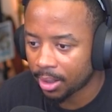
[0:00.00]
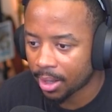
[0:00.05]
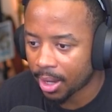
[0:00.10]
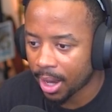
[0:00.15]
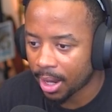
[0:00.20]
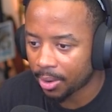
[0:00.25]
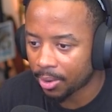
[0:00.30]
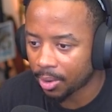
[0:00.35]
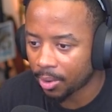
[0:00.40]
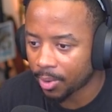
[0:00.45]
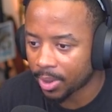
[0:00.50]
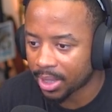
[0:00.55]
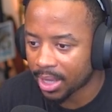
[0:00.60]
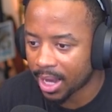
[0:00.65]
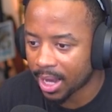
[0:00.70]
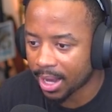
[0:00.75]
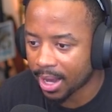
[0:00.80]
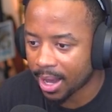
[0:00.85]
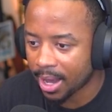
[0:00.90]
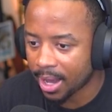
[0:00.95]
I don't know what
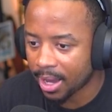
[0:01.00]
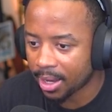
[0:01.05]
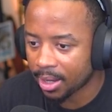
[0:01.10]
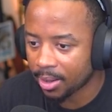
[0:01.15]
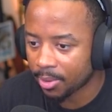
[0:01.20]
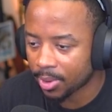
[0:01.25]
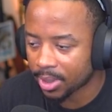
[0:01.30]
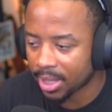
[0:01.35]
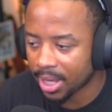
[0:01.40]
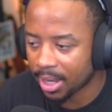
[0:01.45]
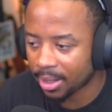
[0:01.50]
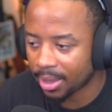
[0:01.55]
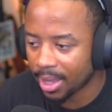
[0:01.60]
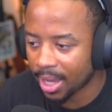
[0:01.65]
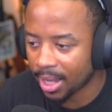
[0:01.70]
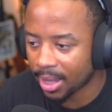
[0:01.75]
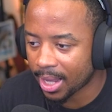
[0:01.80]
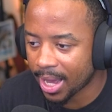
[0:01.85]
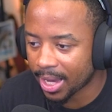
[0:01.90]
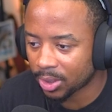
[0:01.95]
that guy, what
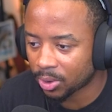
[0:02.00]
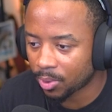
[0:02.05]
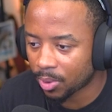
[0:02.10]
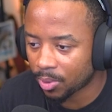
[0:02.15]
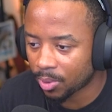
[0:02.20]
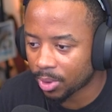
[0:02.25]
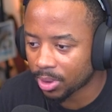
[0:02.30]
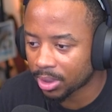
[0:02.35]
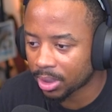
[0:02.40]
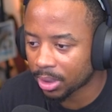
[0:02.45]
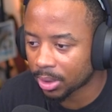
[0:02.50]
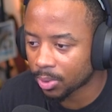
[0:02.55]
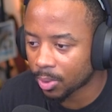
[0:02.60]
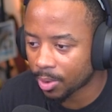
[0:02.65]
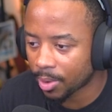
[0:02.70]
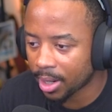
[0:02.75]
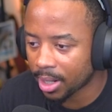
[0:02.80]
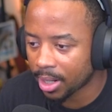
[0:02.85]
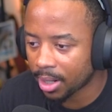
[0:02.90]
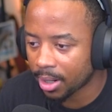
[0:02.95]
that last one was. This
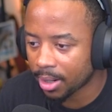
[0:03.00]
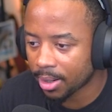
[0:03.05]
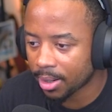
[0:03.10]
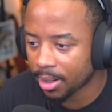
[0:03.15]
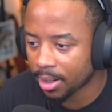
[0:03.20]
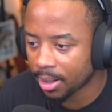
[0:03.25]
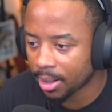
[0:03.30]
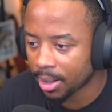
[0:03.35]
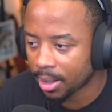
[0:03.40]
one right here.